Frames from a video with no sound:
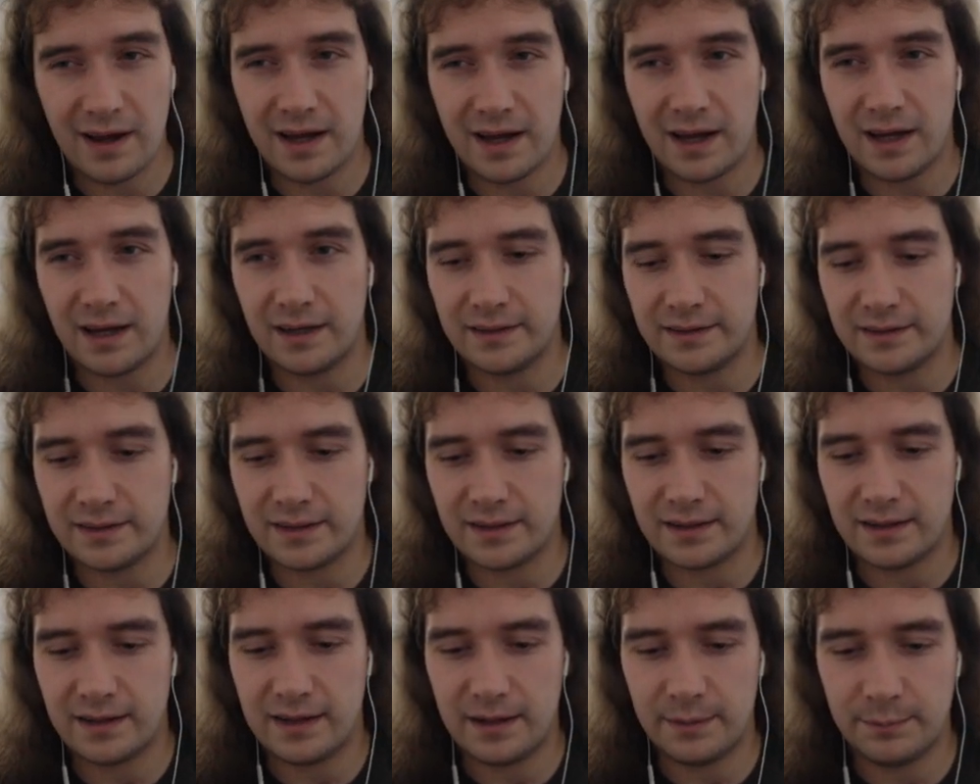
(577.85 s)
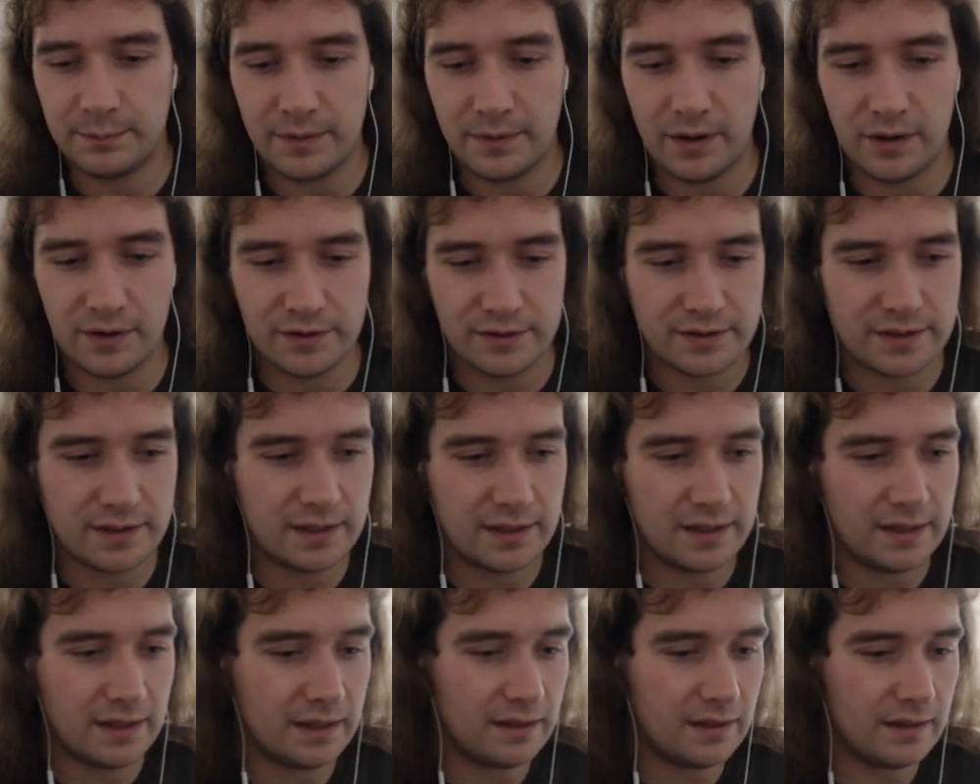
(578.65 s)
And I'm
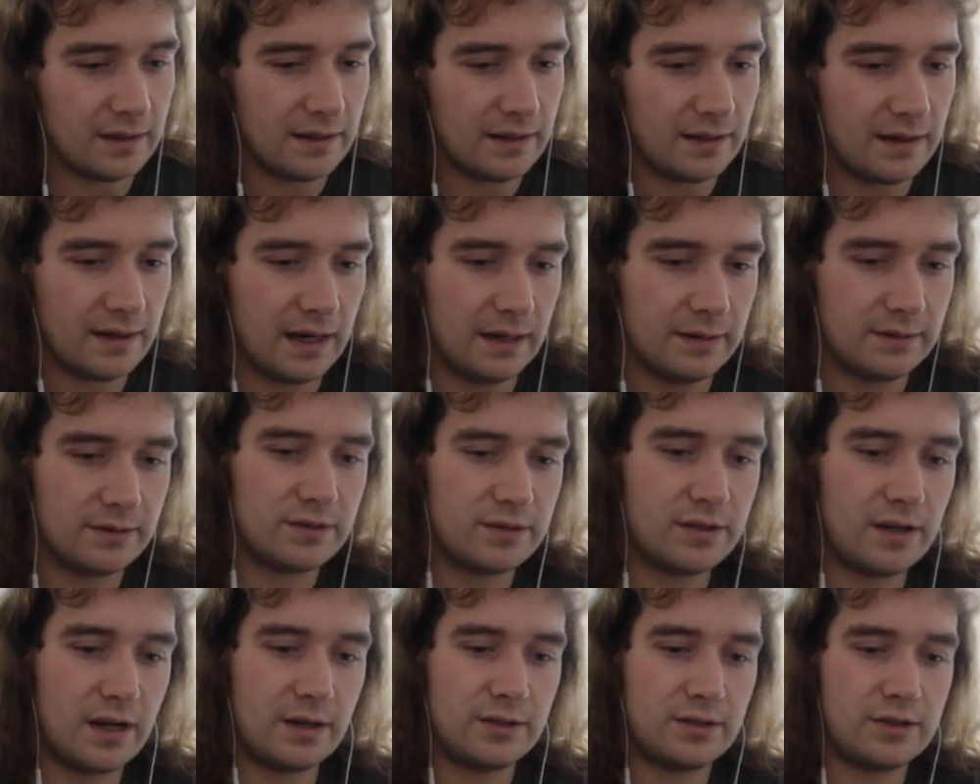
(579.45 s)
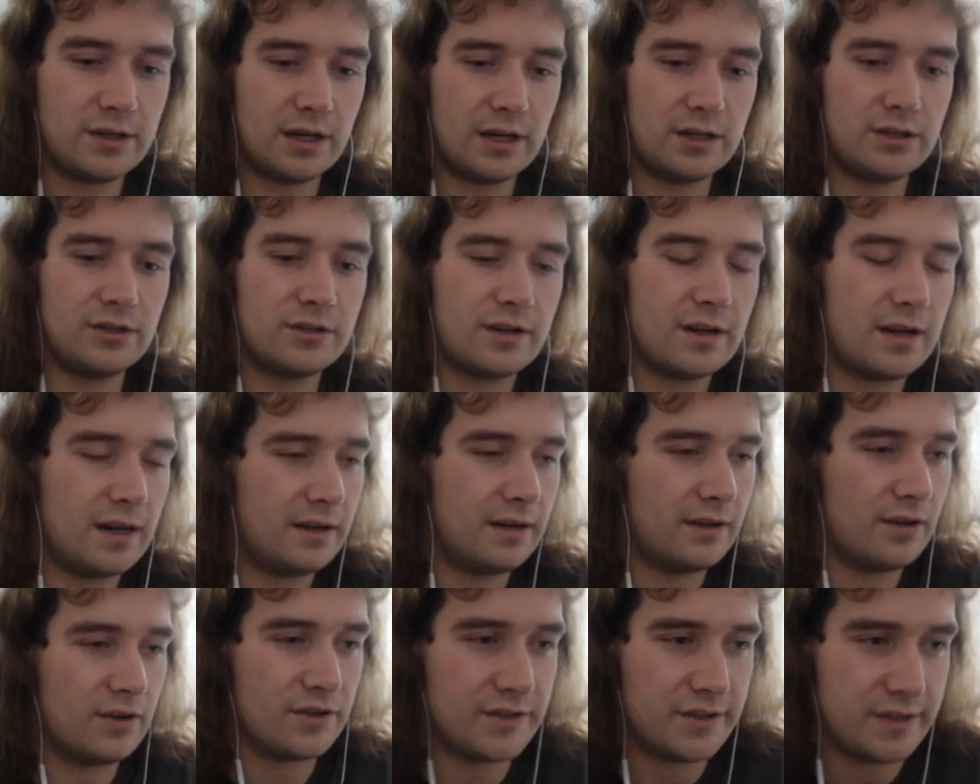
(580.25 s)
honestly, I just kind
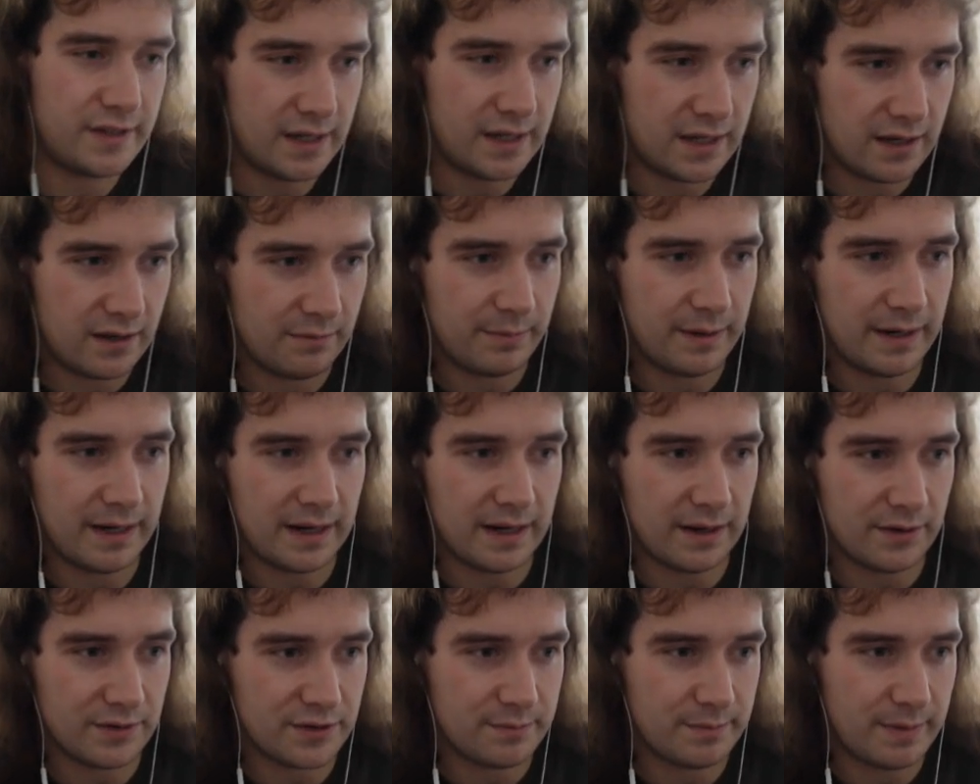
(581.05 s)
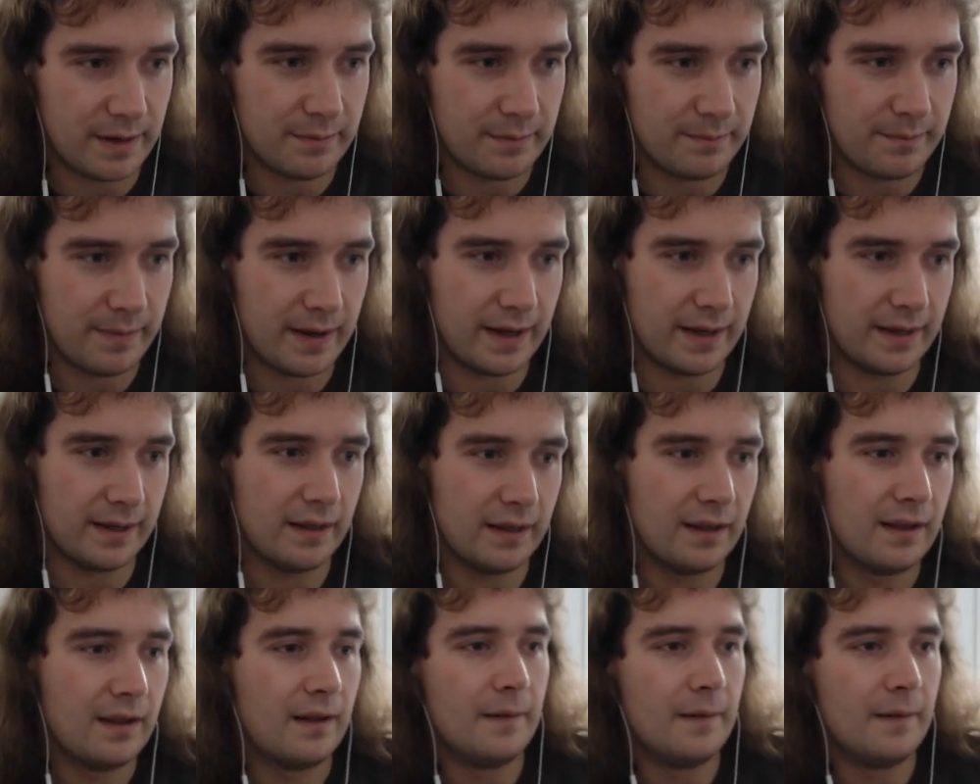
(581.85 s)
of got sick of being outsped by